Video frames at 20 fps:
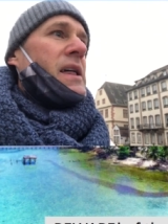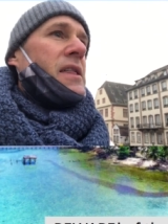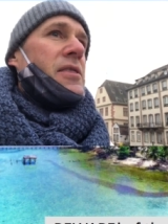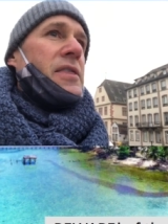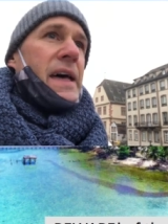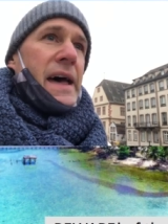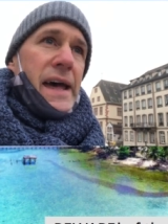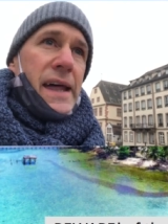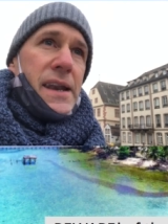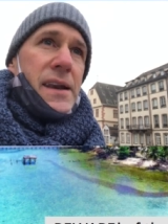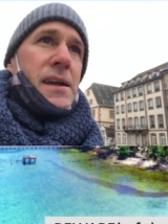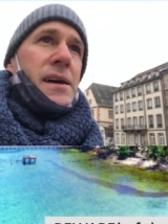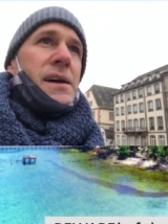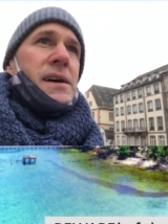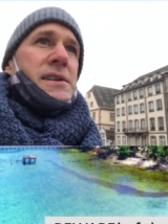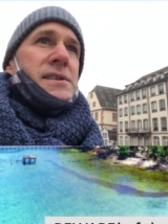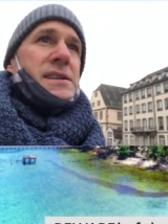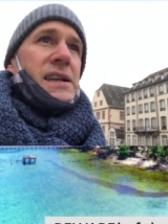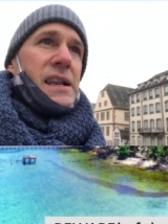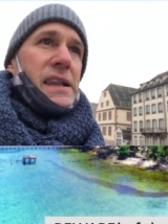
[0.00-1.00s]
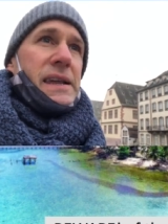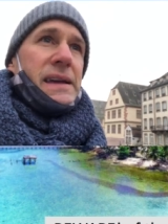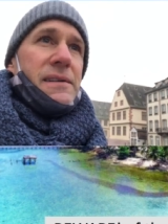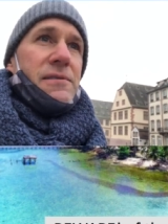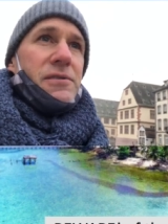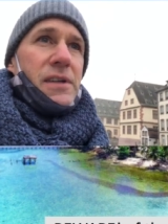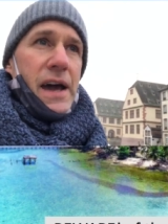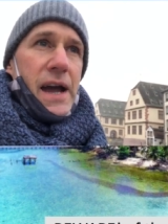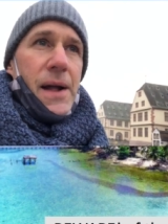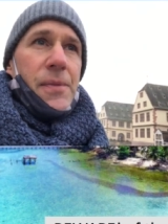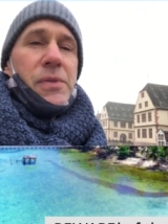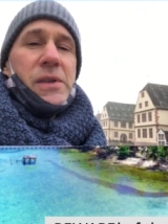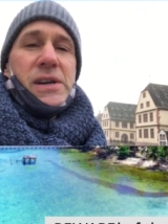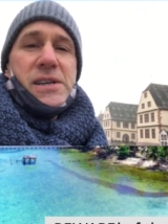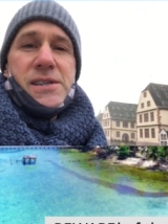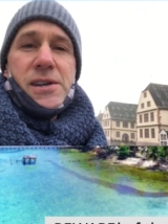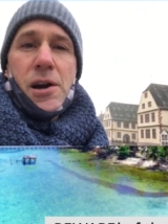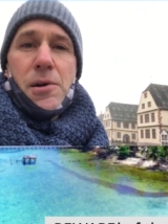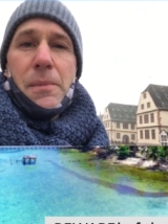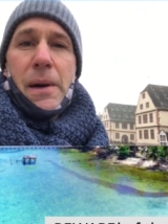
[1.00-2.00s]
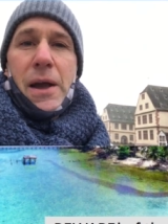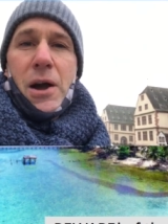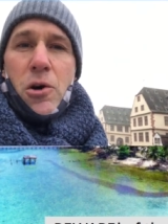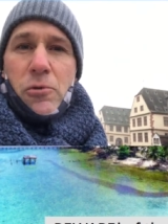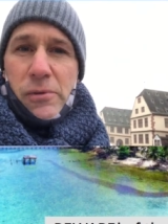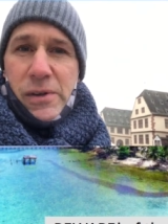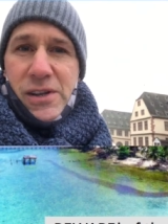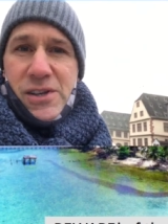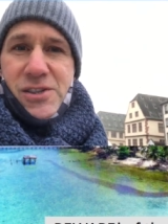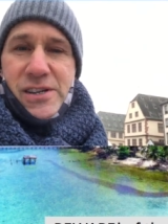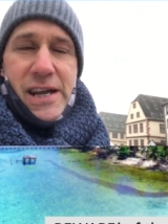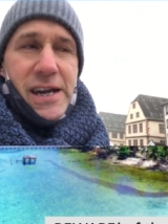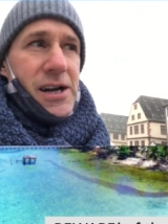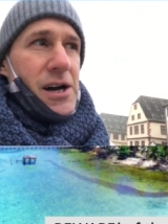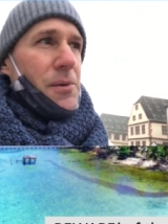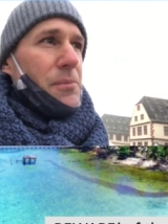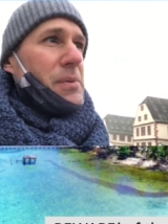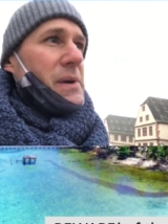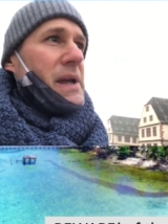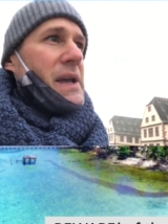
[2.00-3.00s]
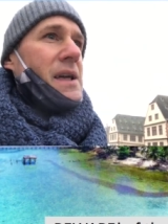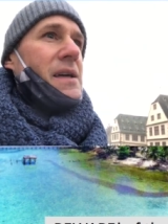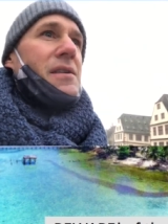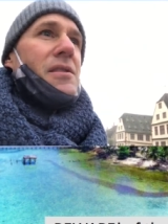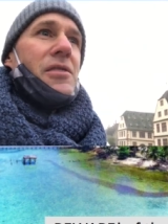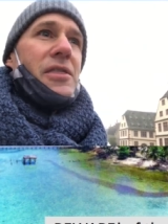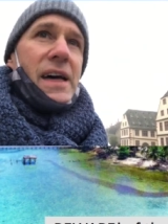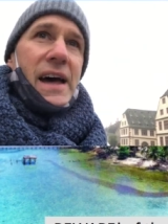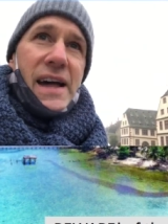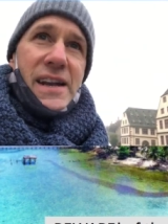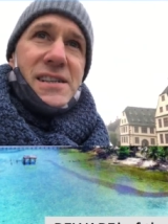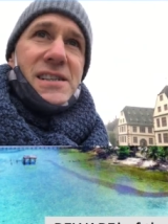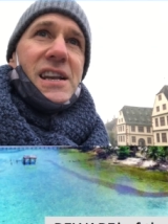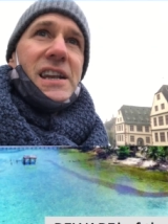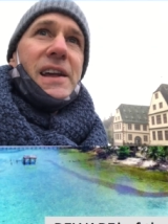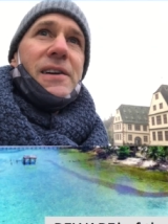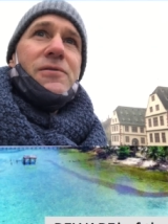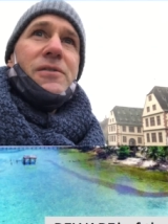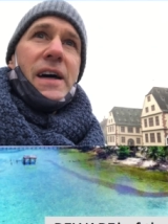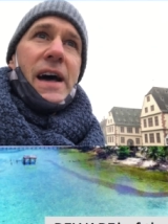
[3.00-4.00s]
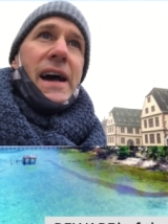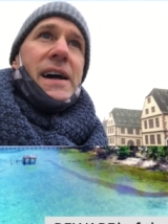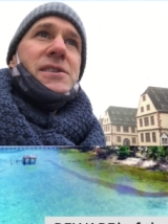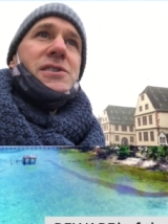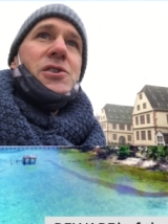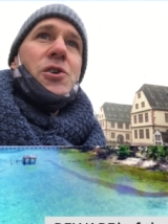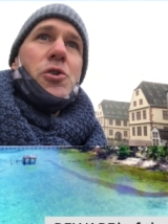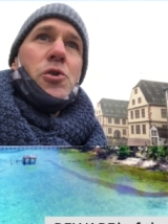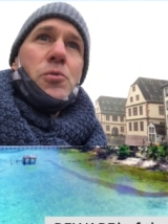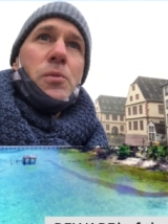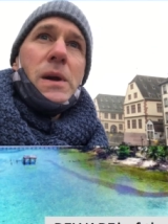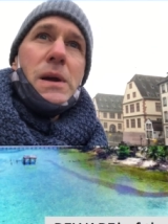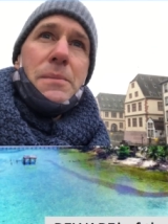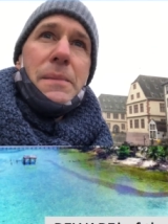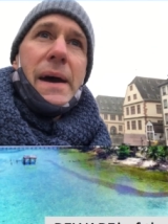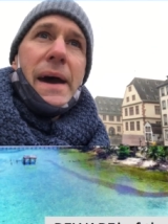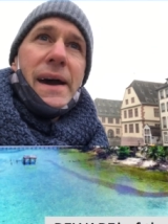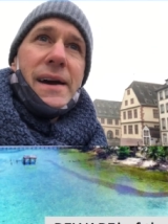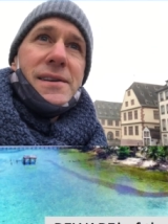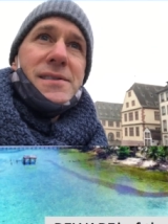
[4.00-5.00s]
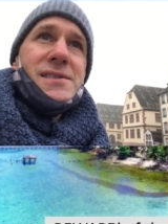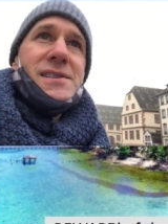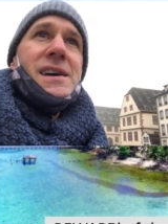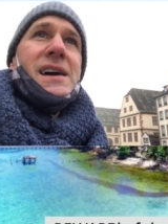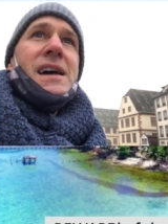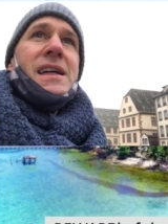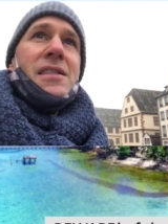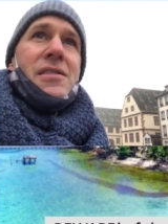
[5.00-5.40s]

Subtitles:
then to leave that and start my own real estate company, then to leave that to go to Remax,